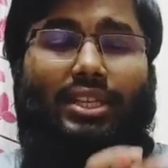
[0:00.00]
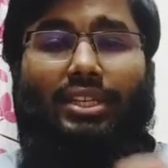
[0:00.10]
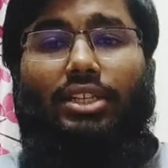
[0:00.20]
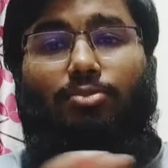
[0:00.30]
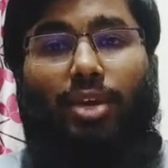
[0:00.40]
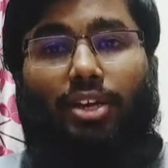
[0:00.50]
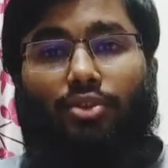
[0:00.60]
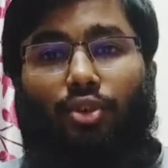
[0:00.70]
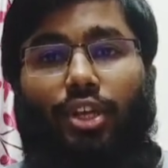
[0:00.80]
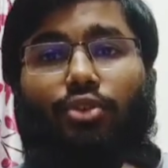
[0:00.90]
decreased blood
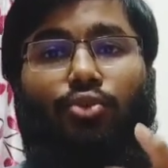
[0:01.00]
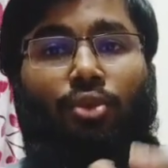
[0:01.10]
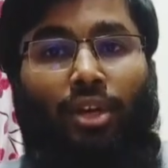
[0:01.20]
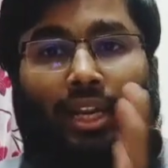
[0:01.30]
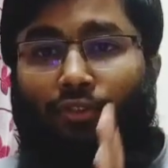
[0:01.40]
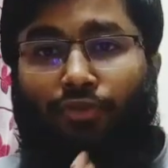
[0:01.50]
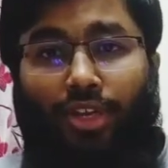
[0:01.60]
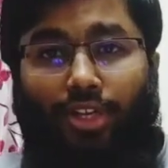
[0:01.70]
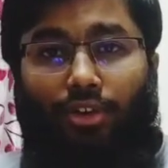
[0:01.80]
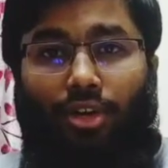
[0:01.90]
going to left
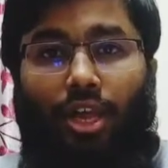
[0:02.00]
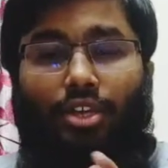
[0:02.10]
ventricle.